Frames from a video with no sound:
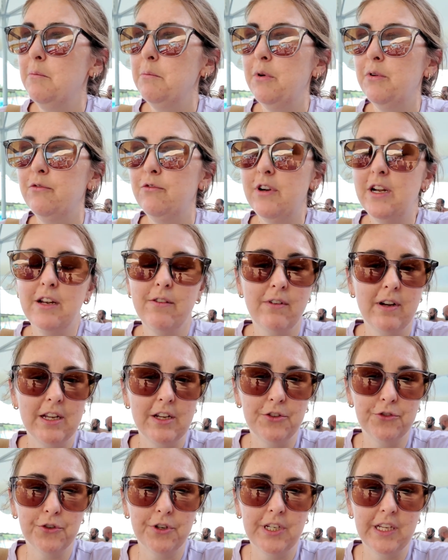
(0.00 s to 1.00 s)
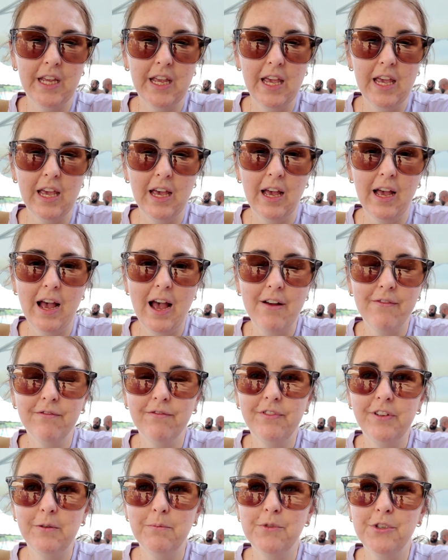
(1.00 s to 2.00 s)
But really enjoyed it here. I
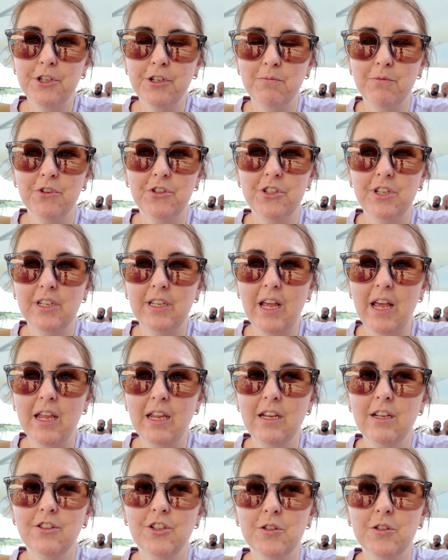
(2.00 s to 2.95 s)
haven't filmed too much today